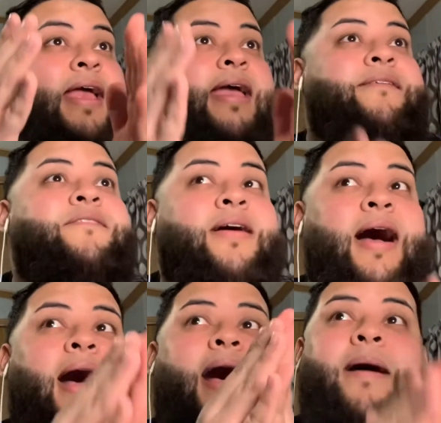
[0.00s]
If
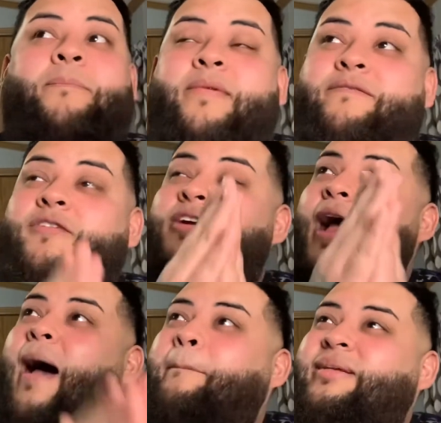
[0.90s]
your
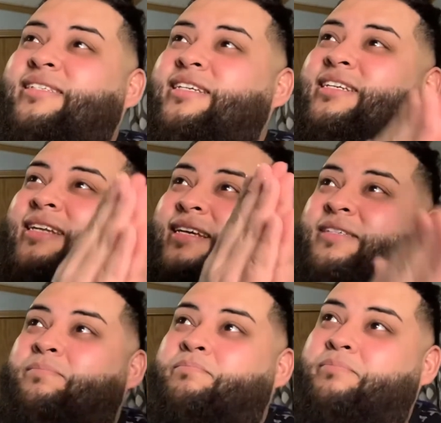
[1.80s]
opposition
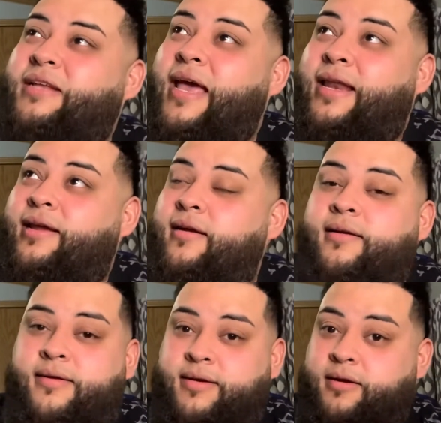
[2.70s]
is dead,
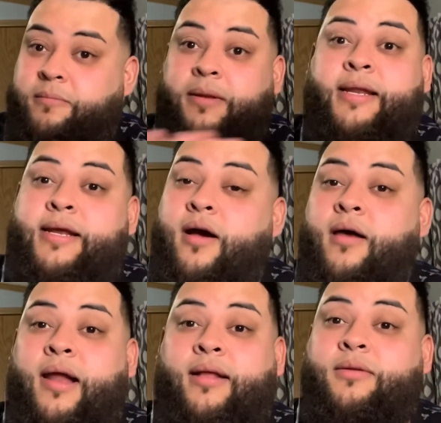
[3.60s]
completely
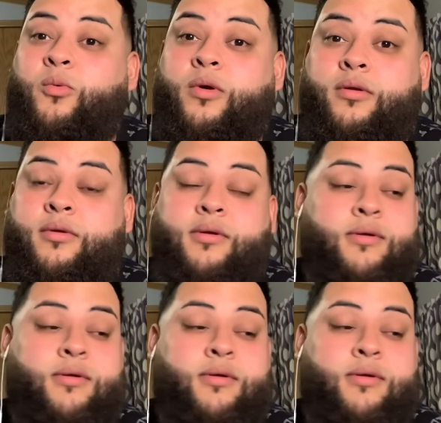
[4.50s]
gone out the world,